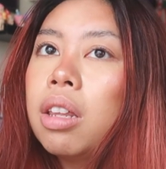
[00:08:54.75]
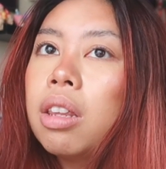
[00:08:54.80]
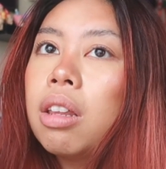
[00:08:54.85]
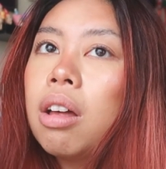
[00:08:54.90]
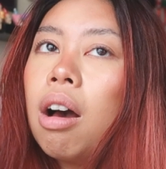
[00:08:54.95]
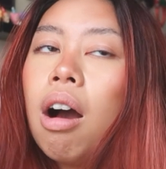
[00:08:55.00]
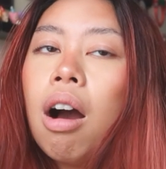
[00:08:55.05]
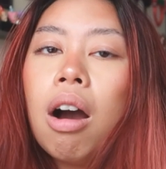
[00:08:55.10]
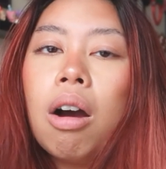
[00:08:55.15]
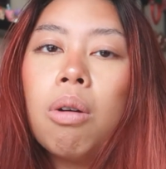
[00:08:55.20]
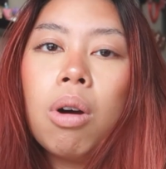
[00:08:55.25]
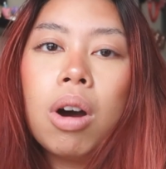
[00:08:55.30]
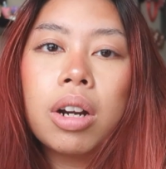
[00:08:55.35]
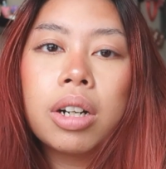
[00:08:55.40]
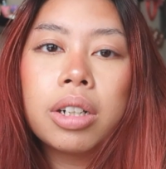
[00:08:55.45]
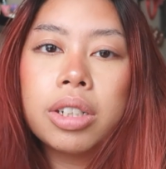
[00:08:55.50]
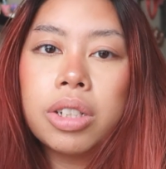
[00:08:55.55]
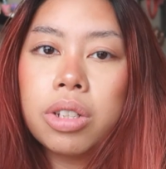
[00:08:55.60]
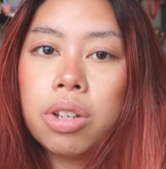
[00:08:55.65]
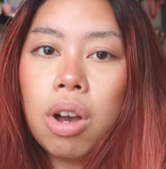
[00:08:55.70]
The hot
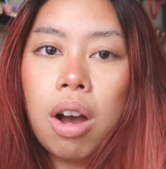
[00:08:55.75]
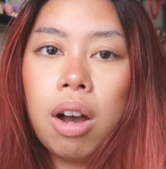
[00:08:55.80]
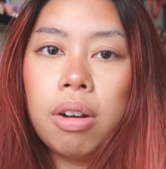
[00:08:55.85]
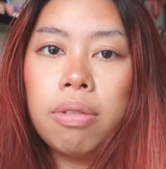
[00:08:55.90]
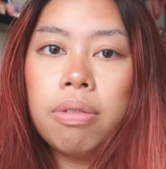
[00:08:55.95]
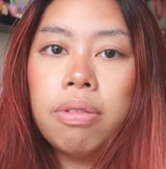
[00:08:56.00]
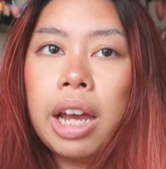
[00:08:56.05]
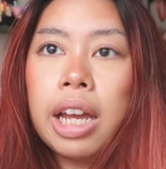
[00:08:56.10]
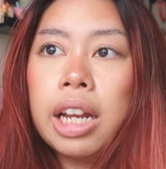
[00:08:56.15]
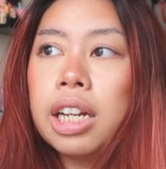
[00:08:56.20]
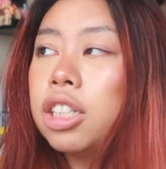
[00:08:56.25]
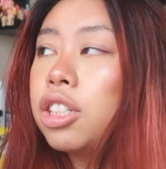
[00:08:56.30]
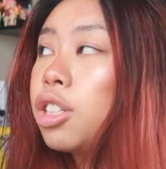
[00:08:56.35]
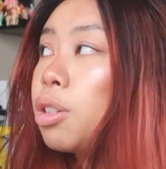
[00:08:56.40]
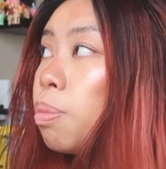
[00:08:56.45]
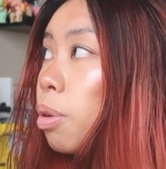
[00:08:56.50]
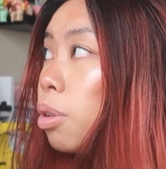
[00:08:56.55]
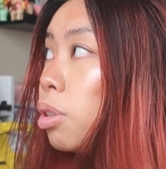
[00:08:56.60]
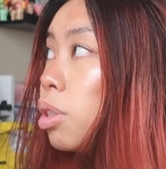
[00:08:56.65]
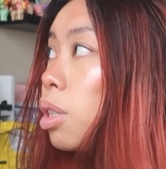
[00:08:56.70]
water is off and it's
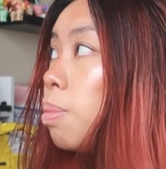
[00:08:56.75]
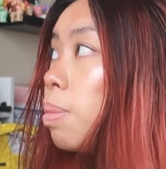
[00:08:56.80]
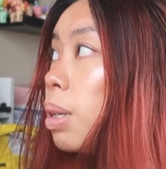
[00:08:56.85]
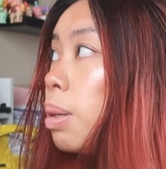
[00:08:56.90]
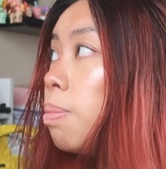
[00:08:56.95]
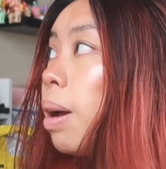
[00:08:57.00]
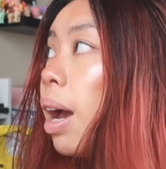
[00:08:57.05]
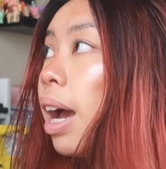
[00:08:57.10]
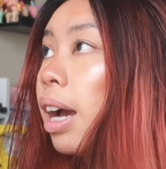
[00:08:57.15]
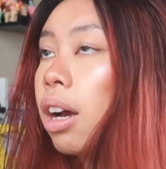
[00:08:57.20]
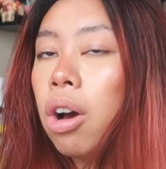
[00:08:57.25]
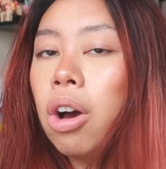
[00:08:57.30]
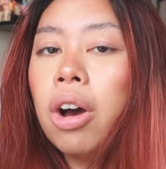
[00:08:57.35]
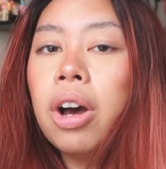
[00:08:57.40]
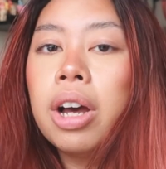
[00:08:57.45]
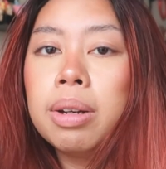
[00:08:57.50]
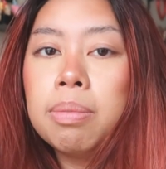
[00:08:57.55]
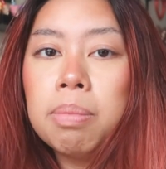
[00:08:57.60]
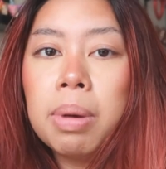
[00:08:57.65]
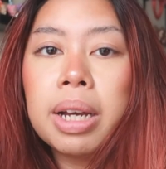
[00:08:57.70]
supposed to be back
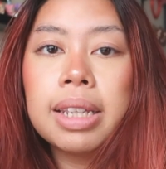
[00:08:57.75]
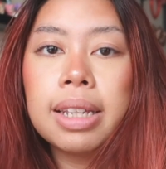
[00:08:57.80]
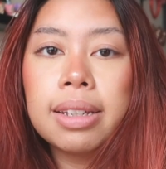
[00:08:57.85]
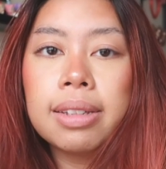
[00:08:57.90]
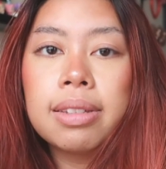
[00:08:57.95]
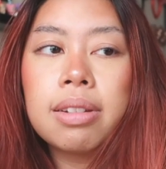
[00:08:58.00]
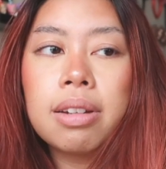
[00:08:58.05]
on by this